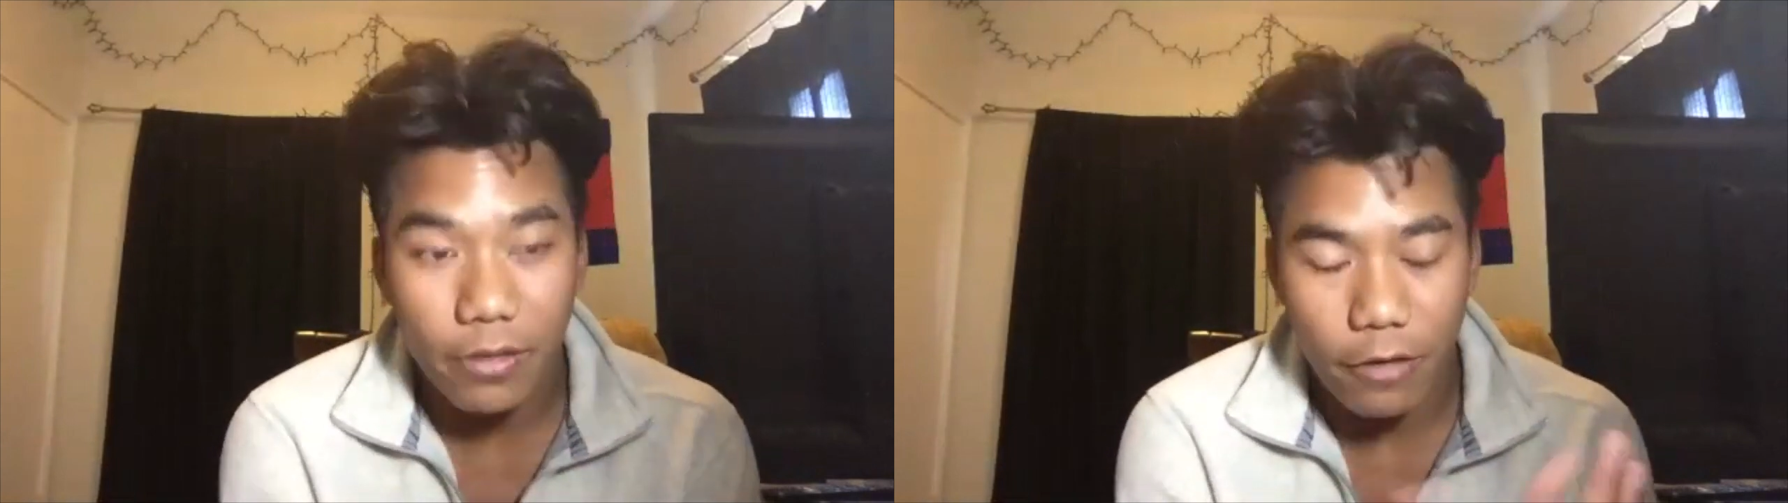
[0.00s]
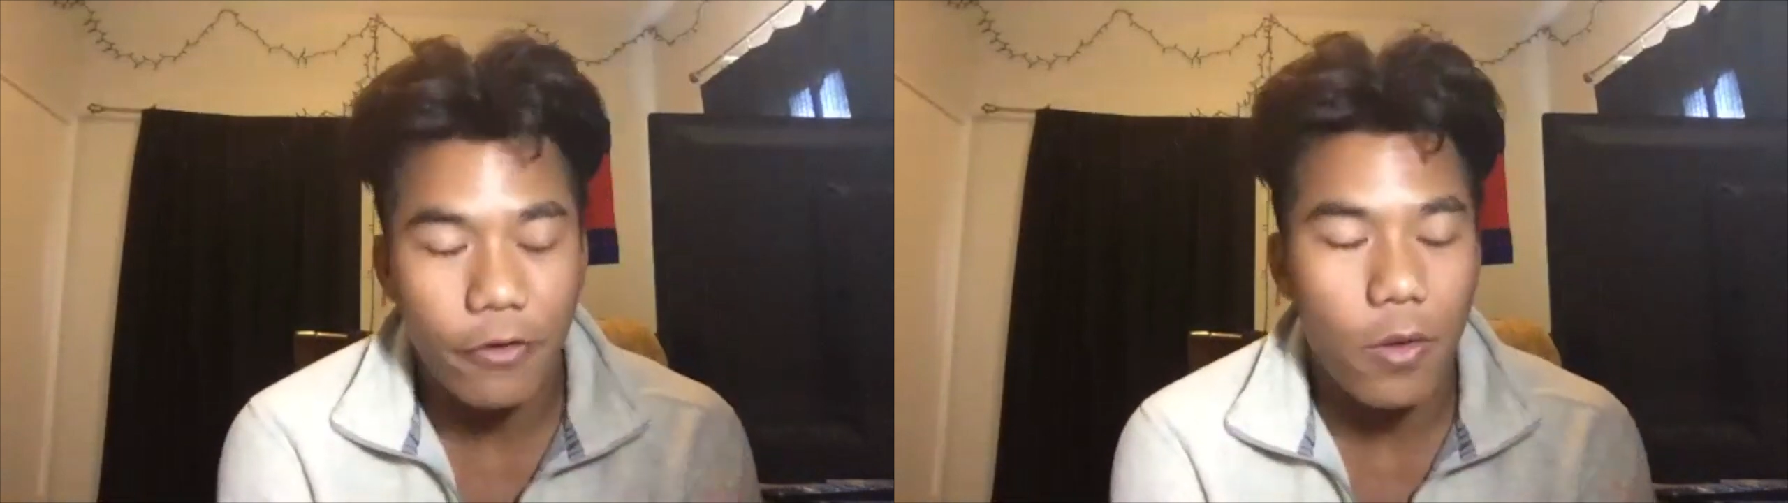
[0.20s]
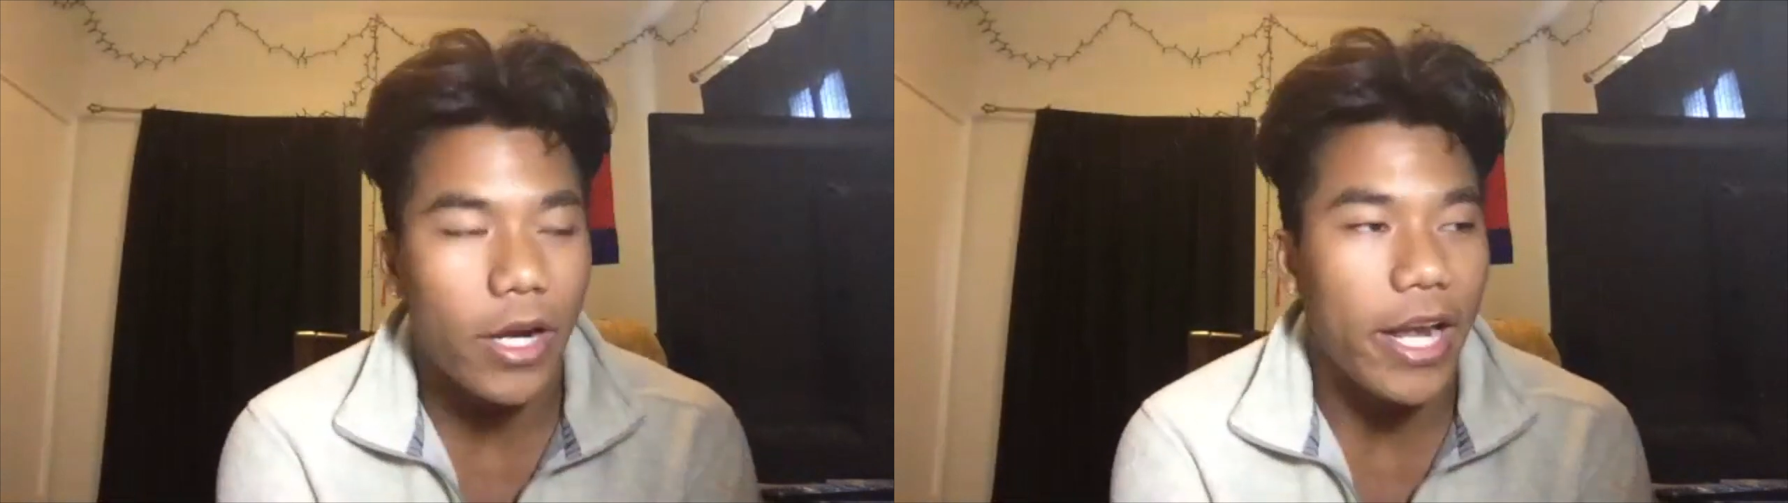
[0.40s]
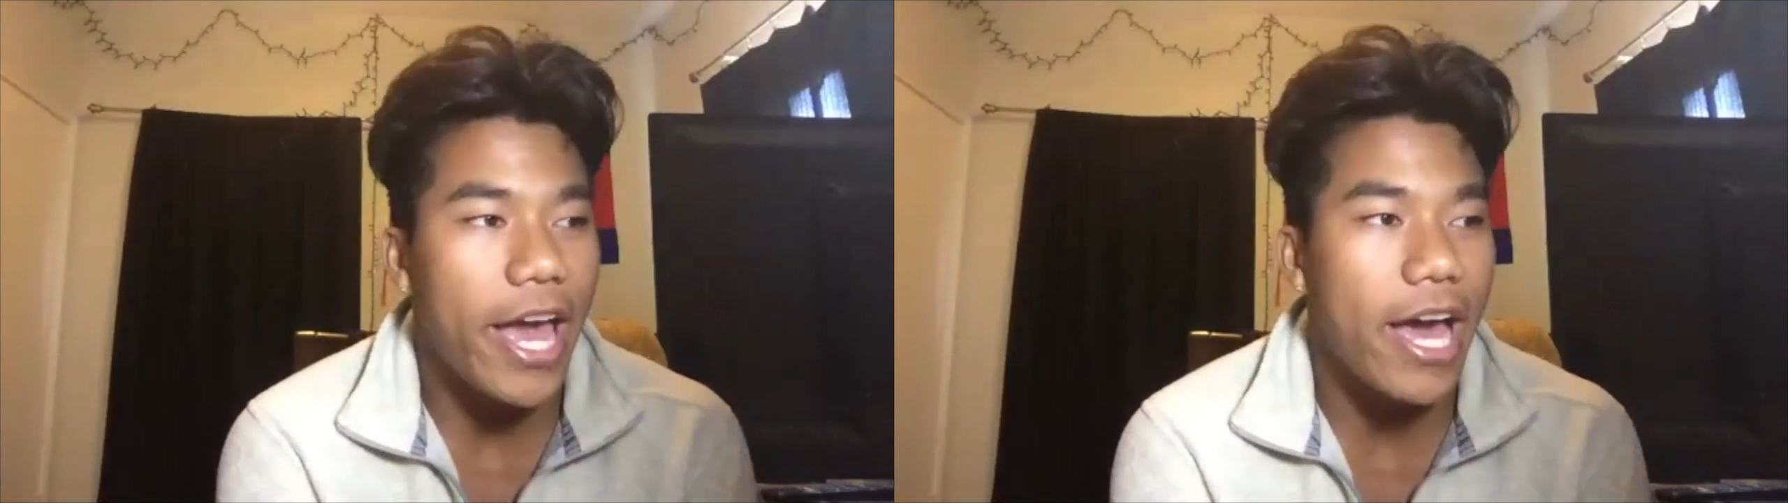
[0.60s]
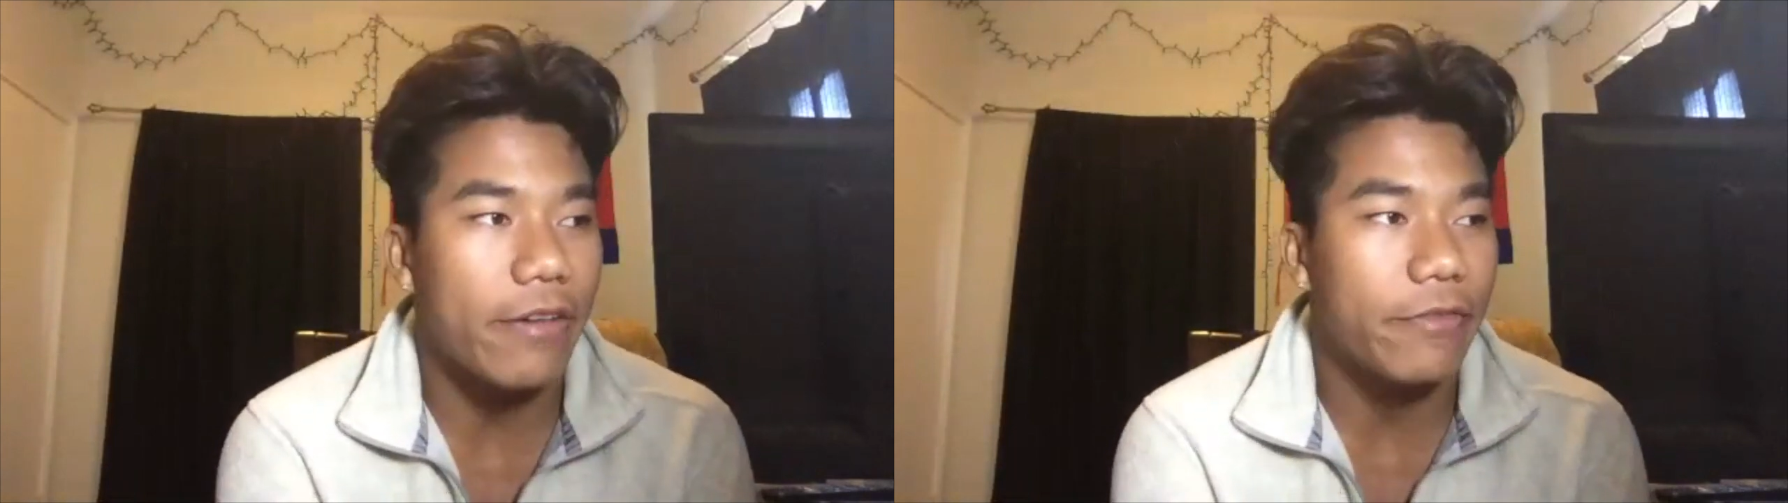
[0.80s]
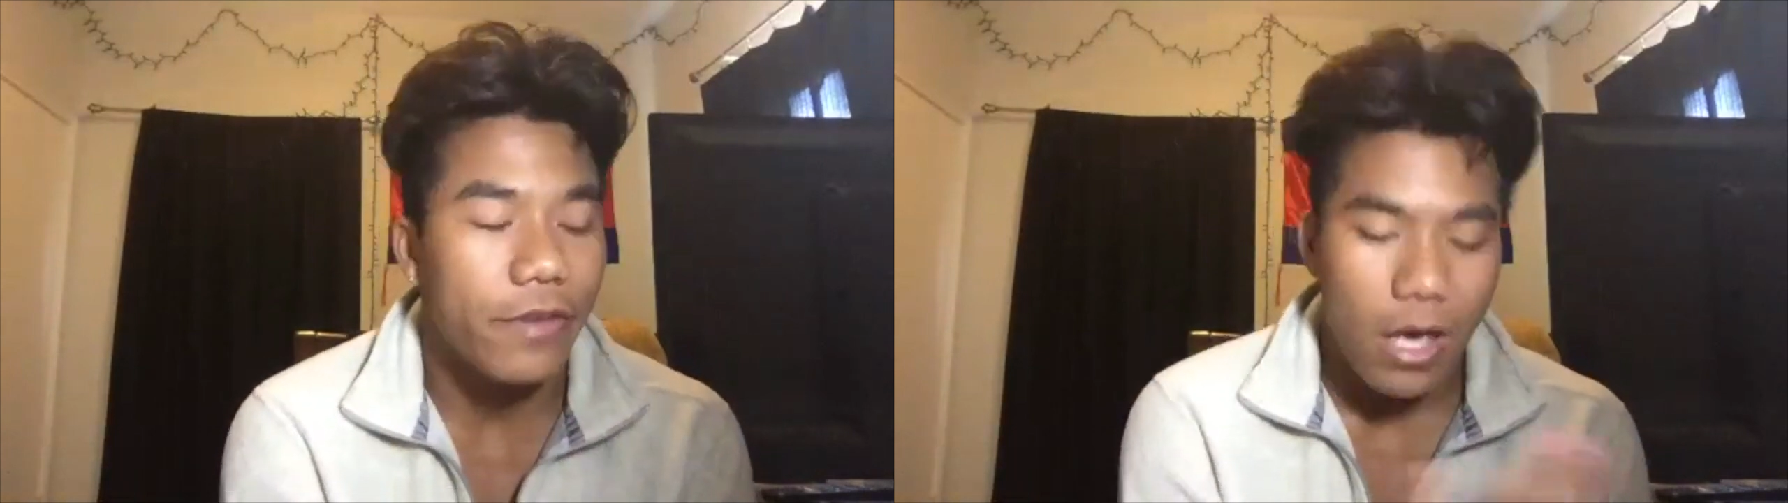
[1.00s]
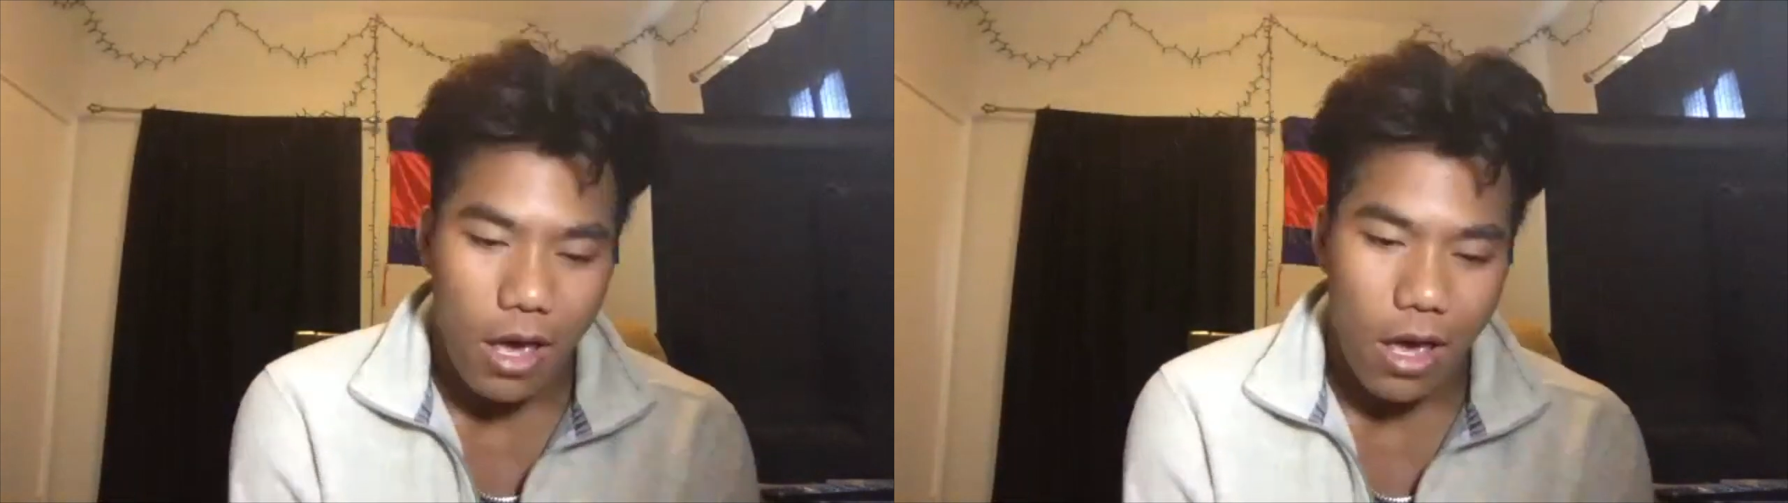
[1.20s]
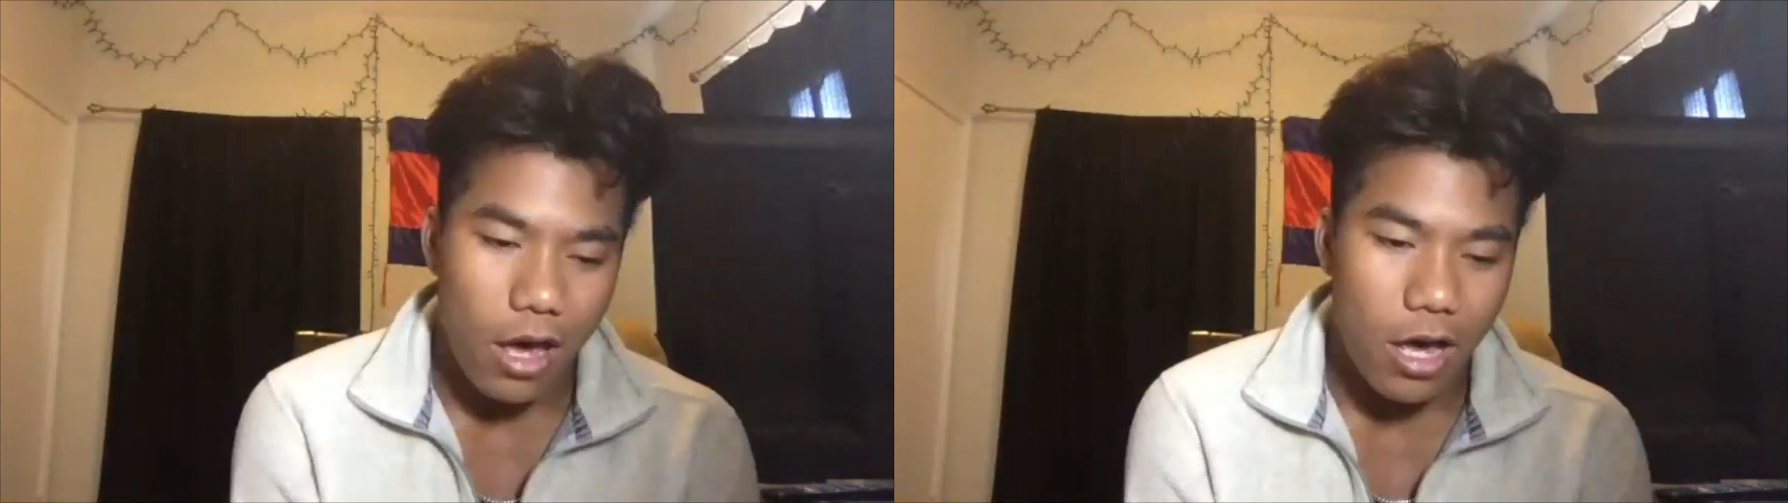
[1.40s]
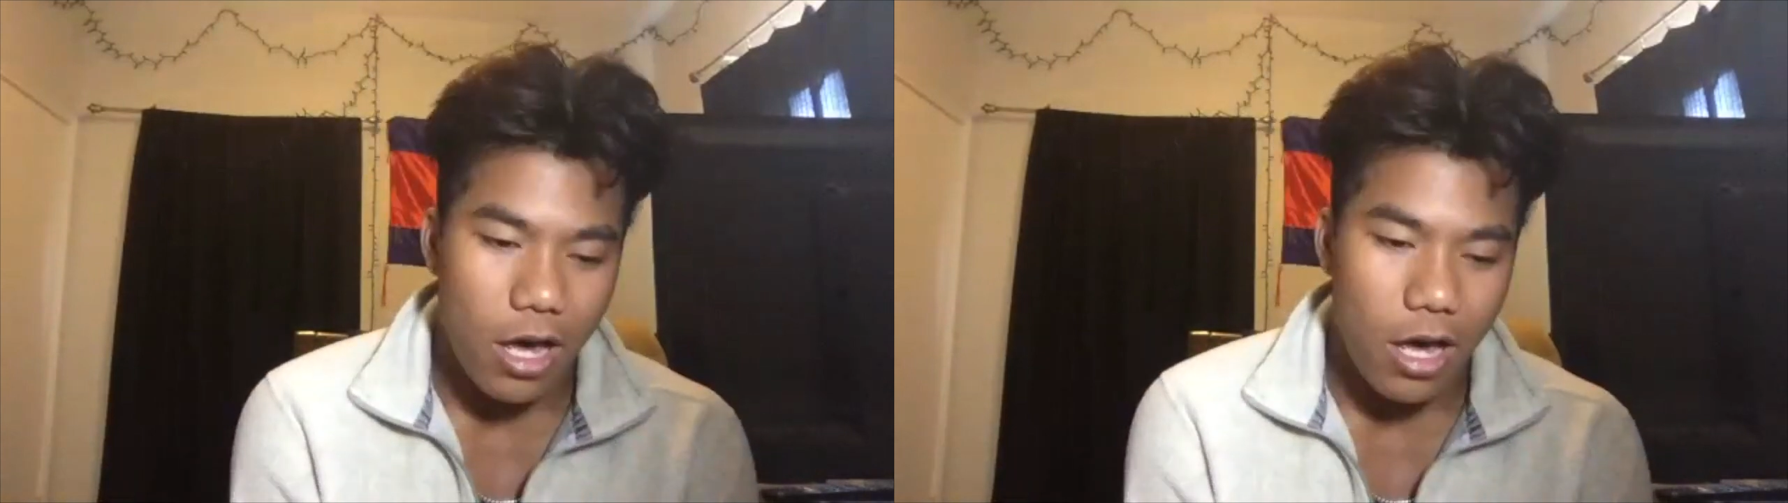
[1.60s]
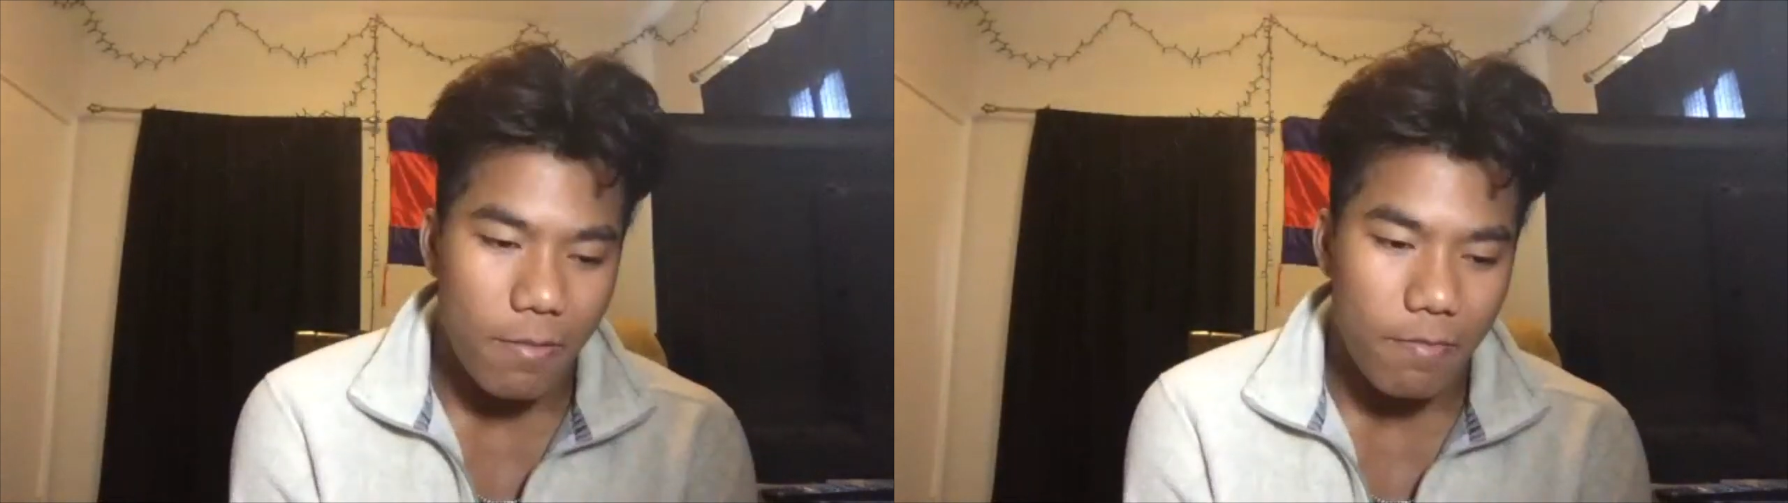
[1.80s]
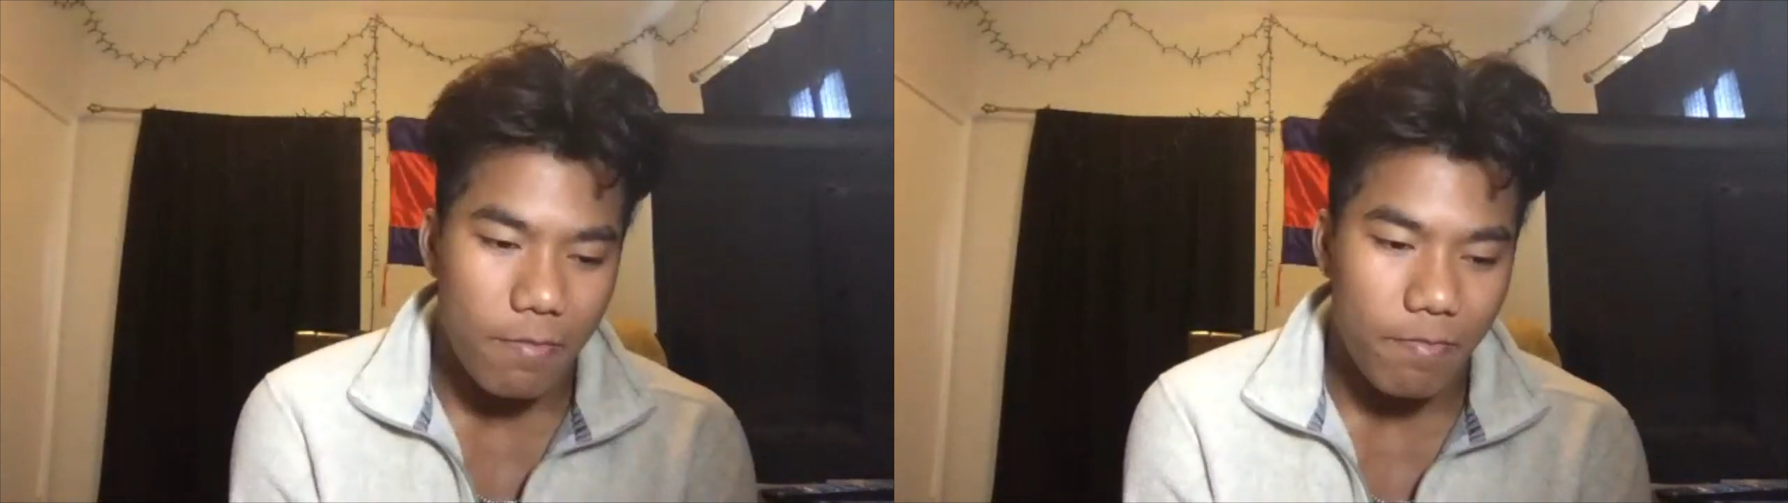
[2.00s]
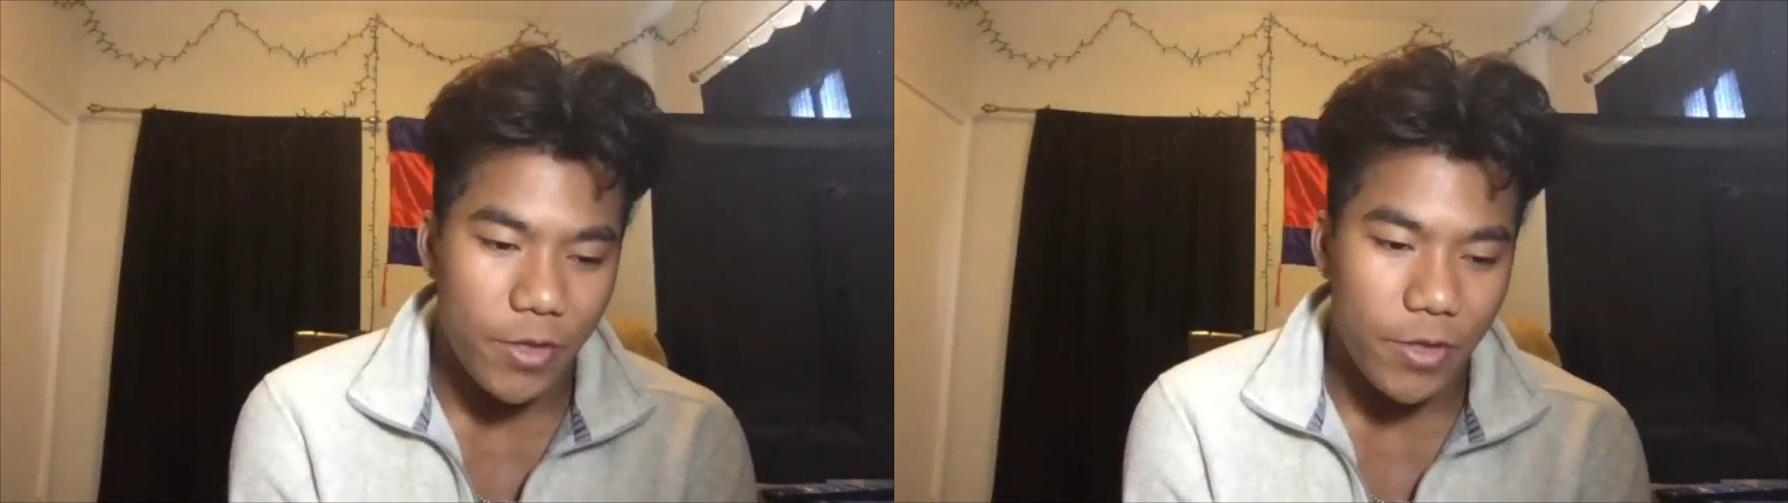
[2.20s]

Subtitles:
front 1.5,